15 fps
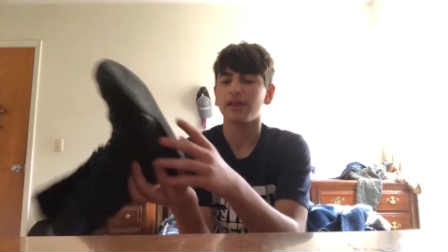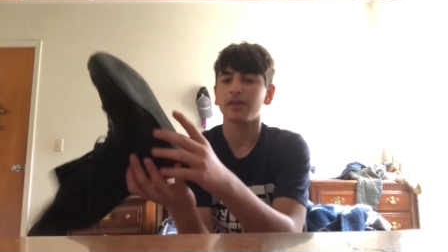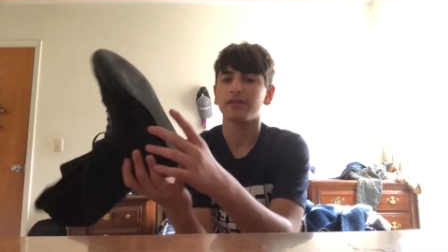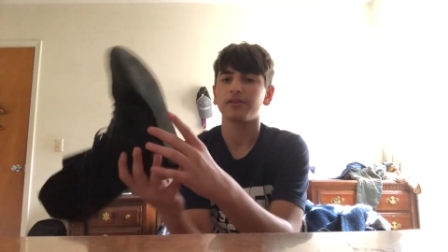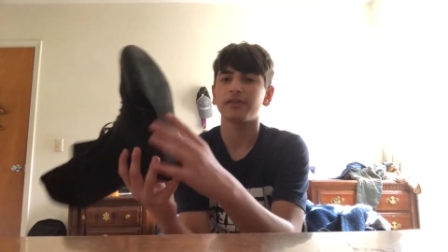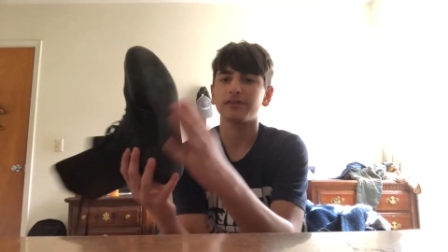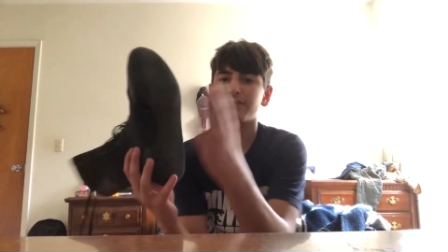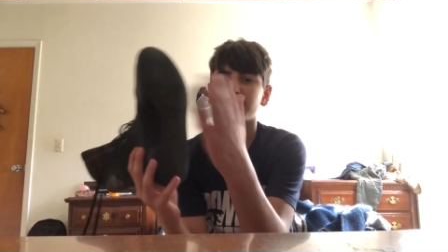
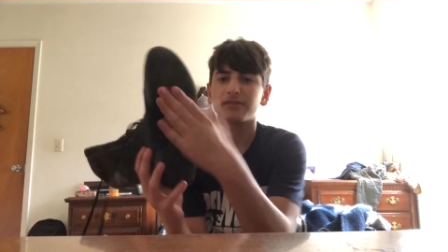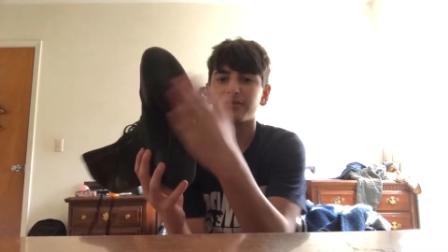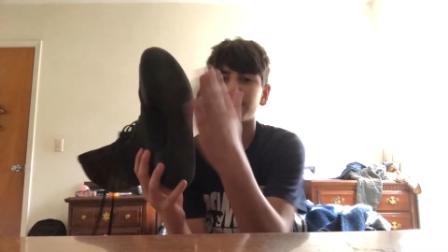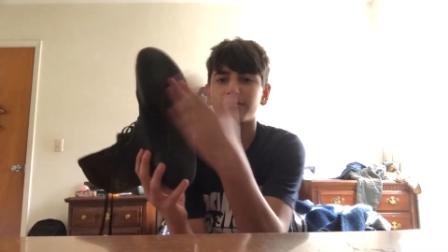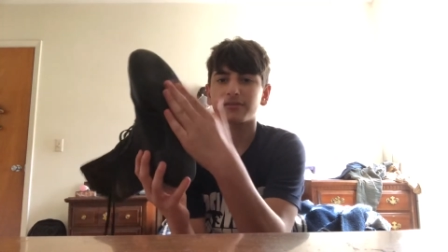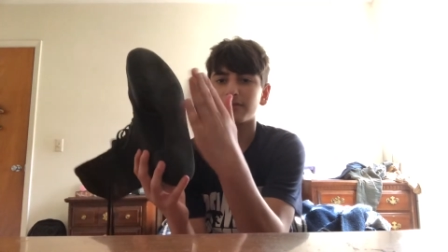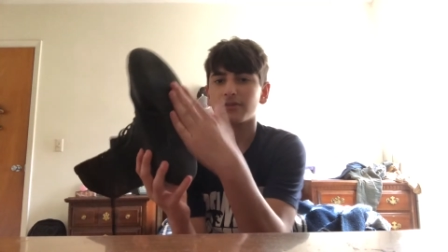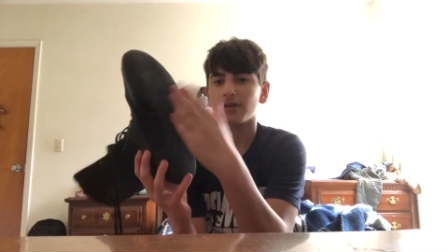This is,
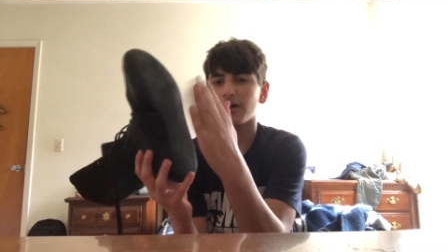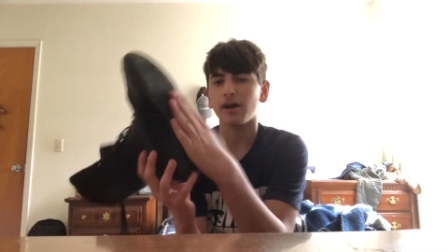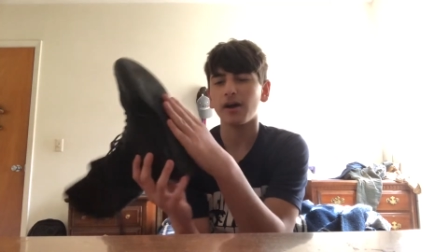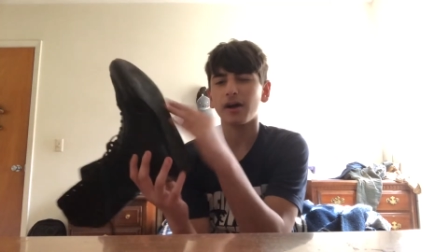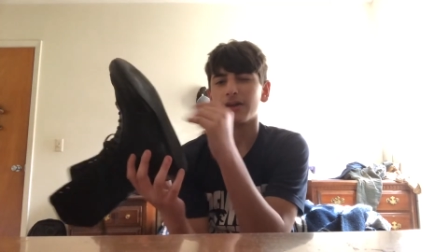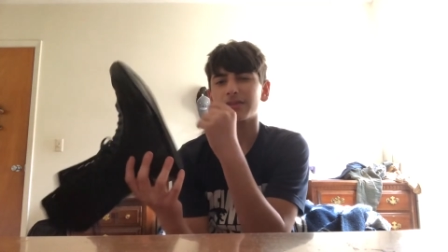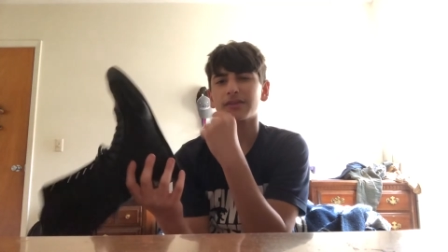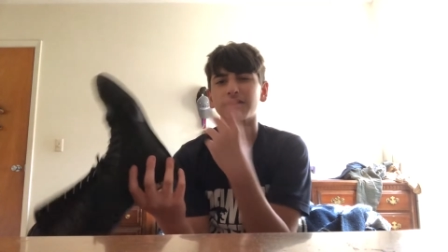I
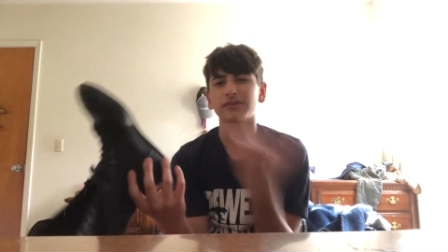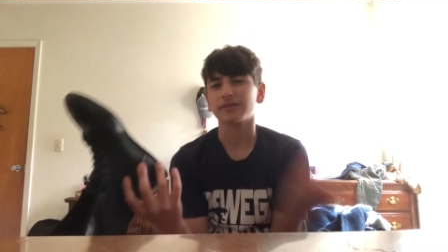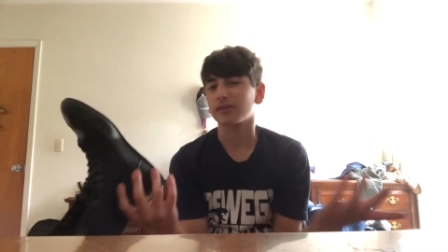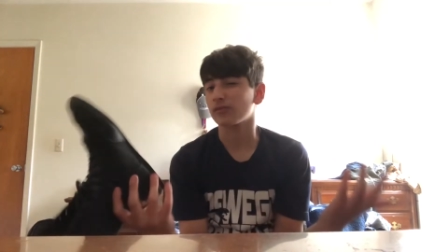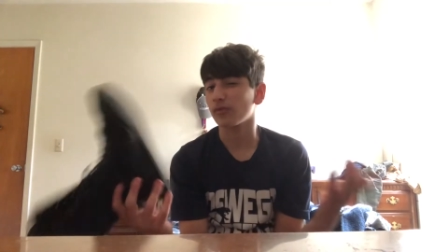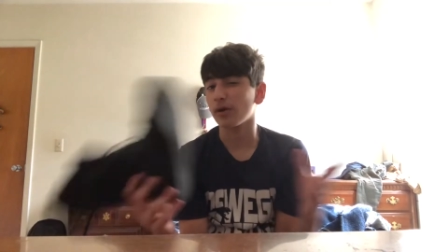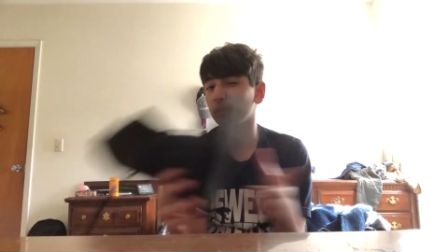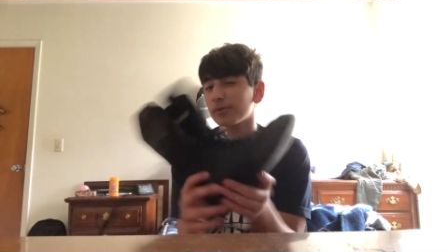think it's like
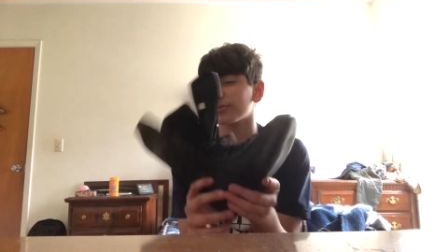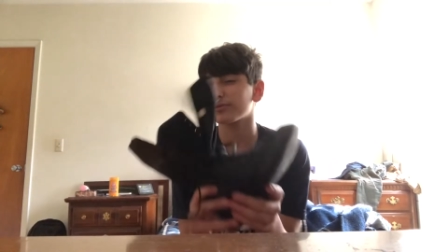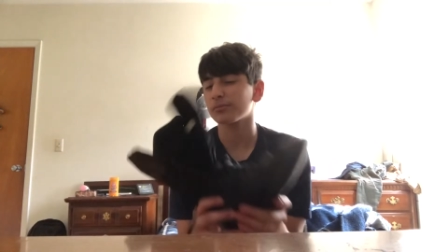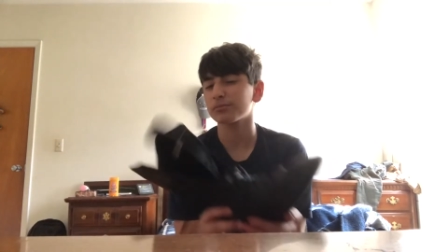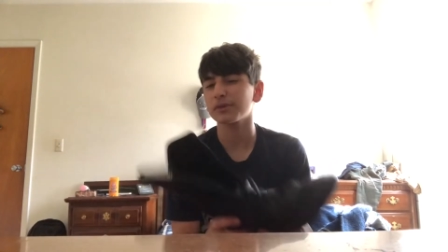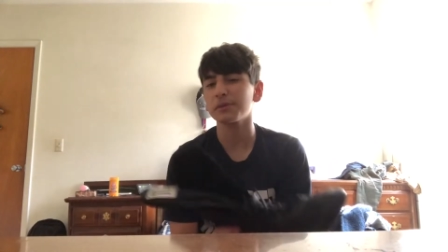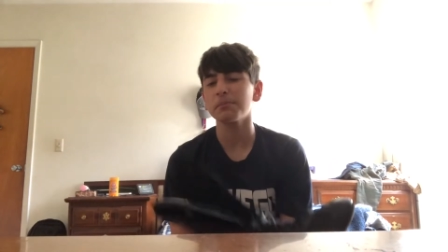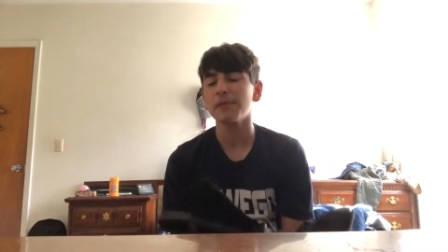rubber or something.